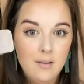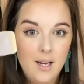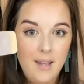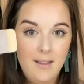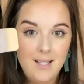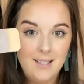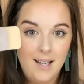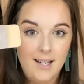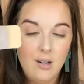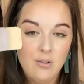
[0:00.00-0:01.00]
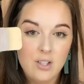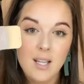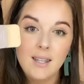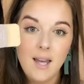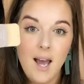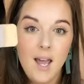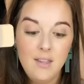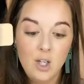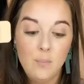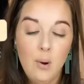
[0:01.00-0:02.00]
and they slide out just like that, and then
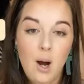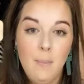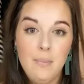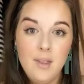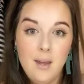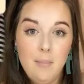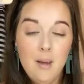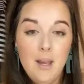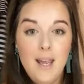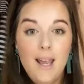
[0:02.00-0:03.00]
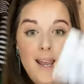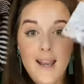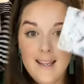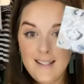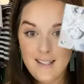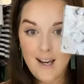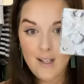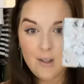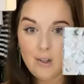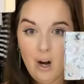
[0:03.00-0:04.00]
you pop them inside
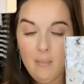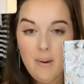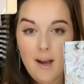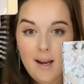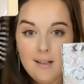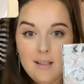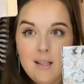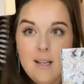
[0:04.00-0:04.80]
your compact.